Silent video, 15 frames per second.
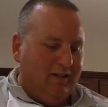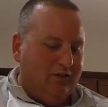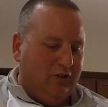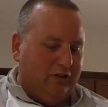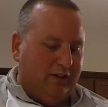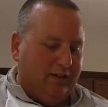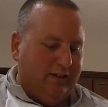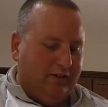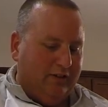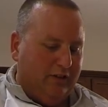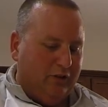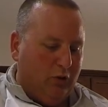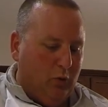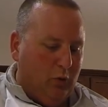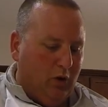Just let these
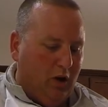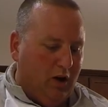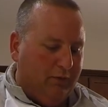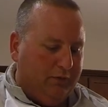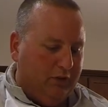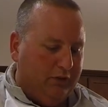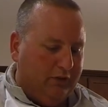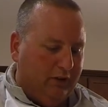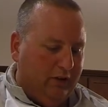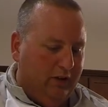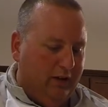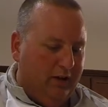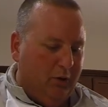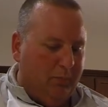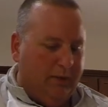things cool off just a
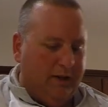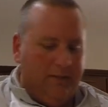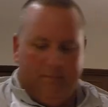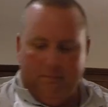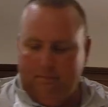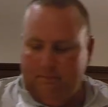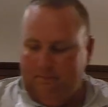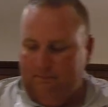little bit.